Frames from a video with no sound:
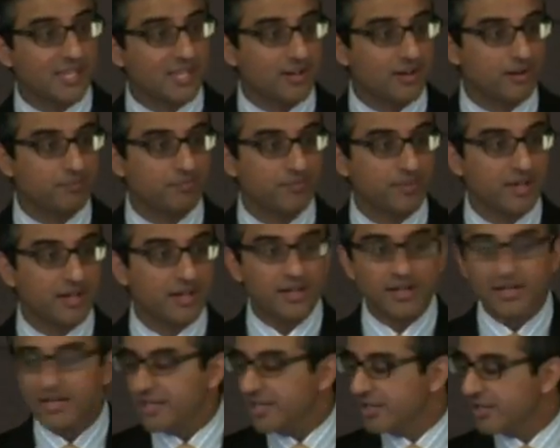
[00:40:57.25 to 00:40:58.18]
here,
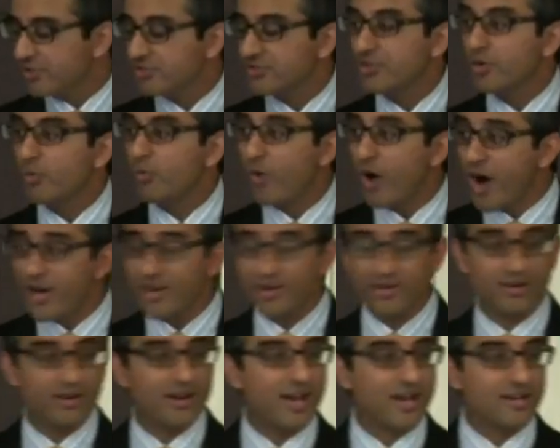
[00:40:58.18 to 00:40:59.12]
because the
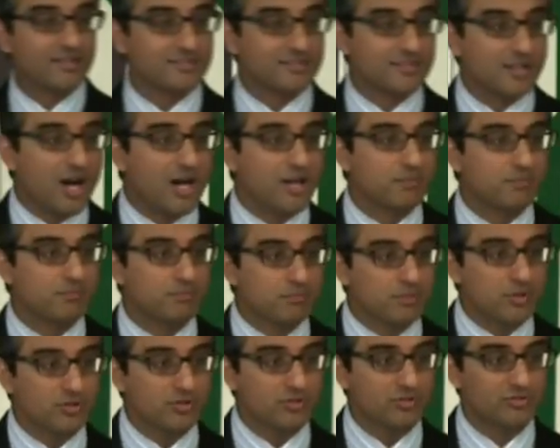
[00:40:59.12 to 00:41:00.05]
water has not
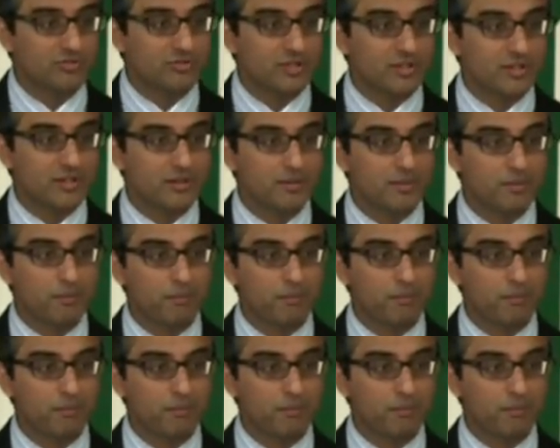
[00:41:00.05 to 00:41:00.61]
moved